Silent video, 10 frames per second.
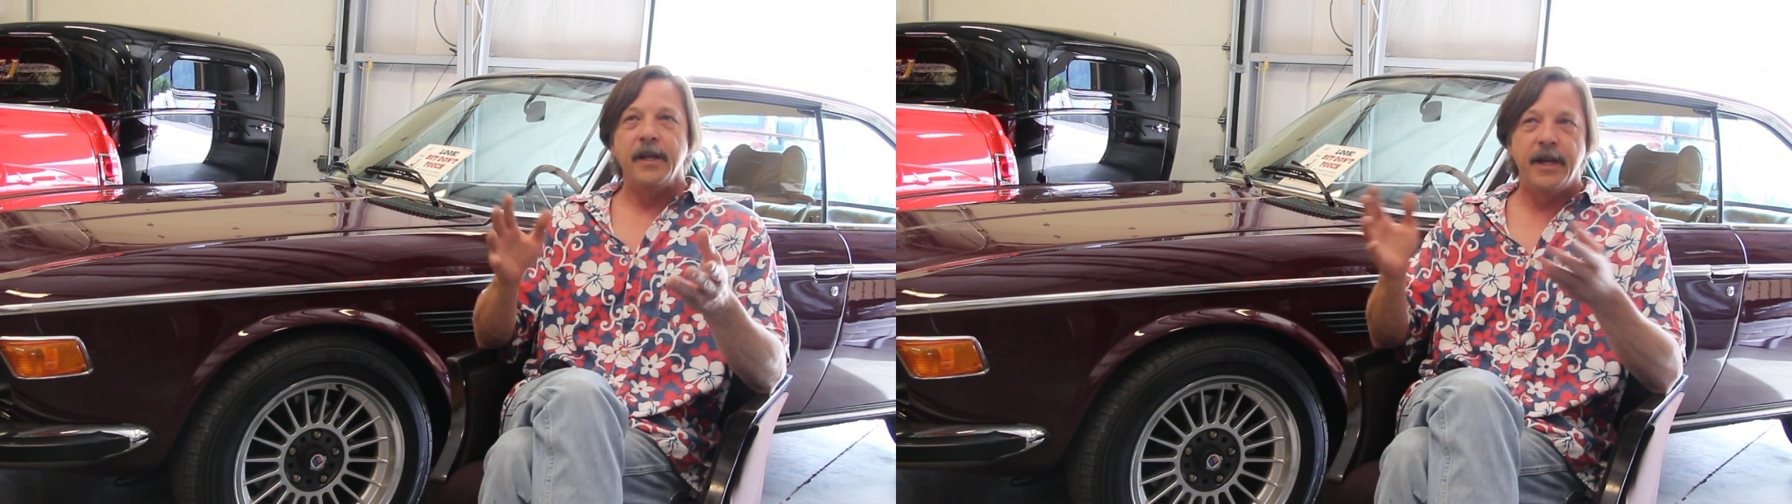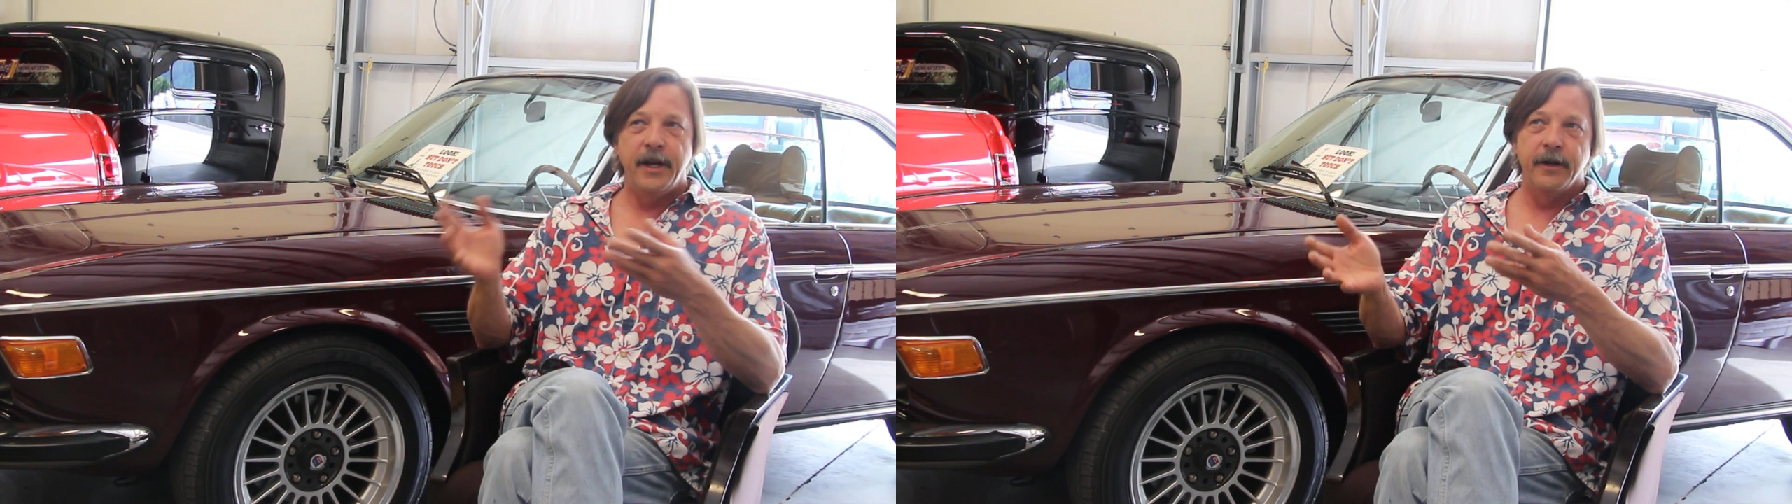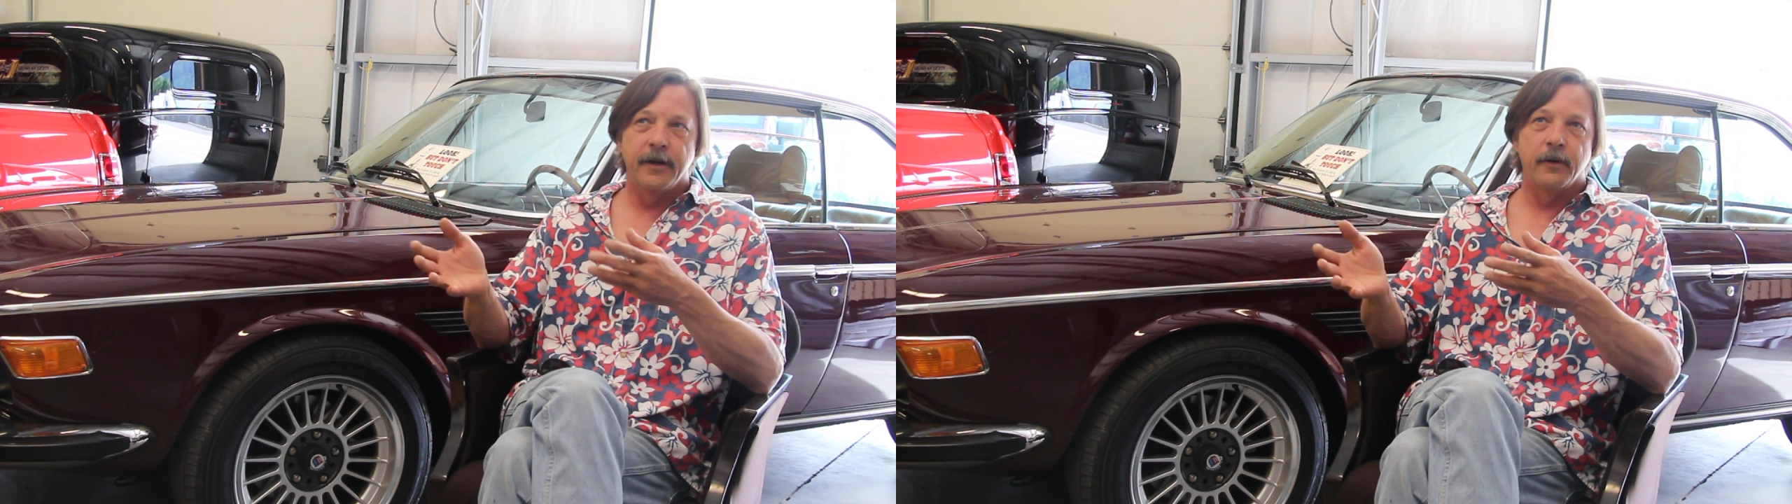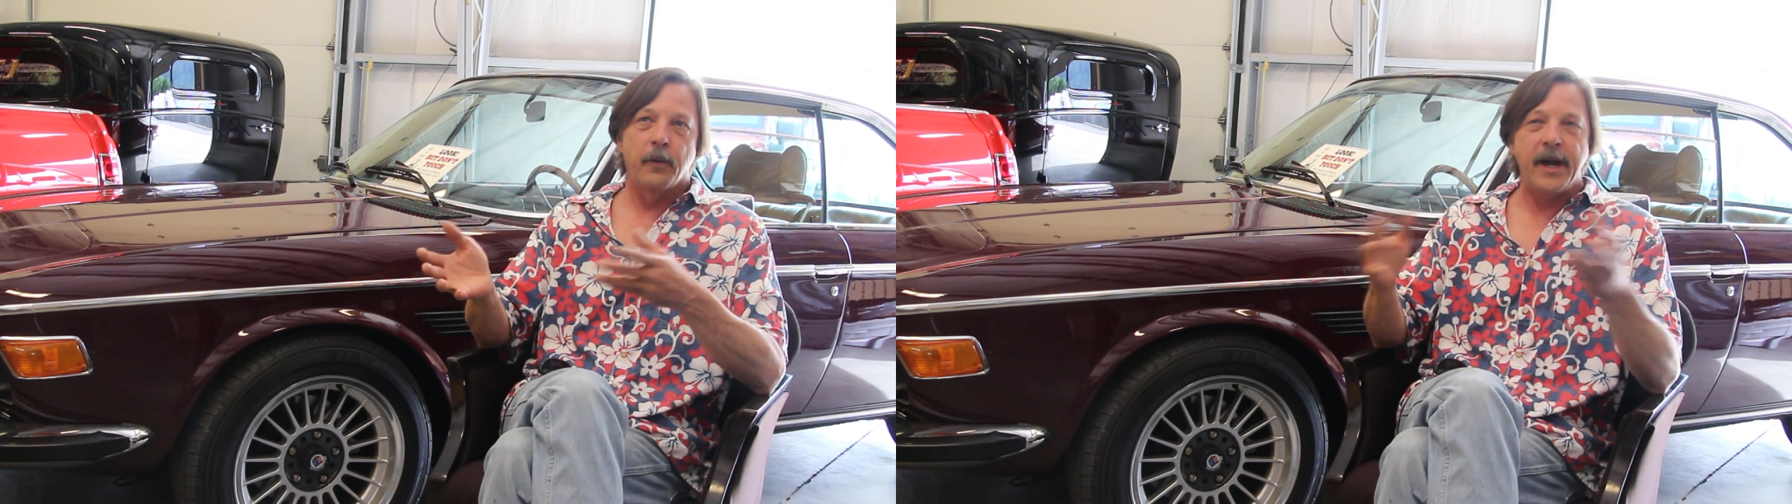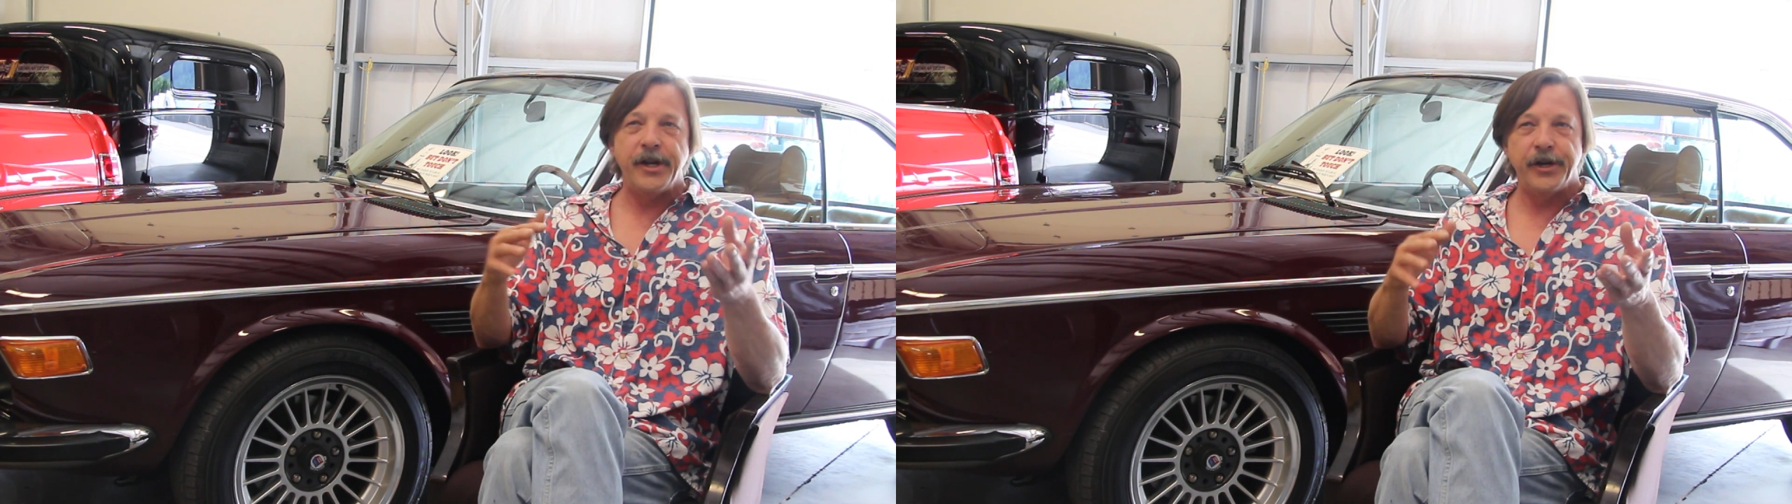gear
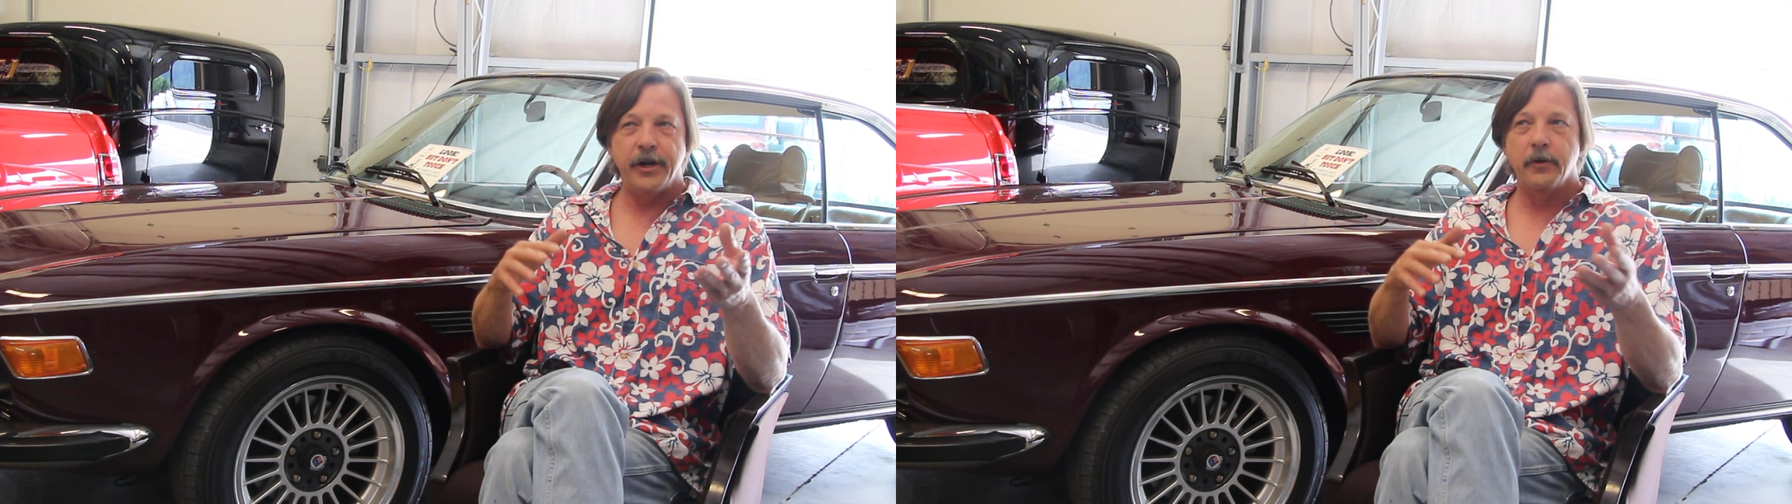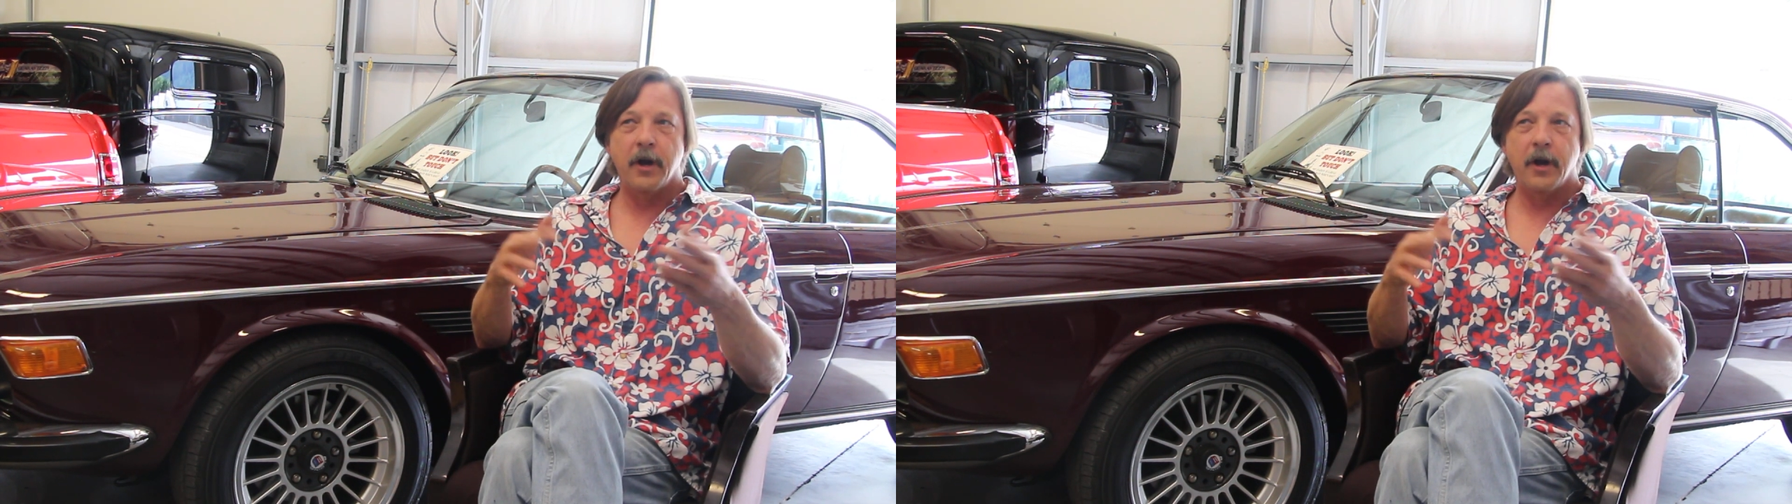ratio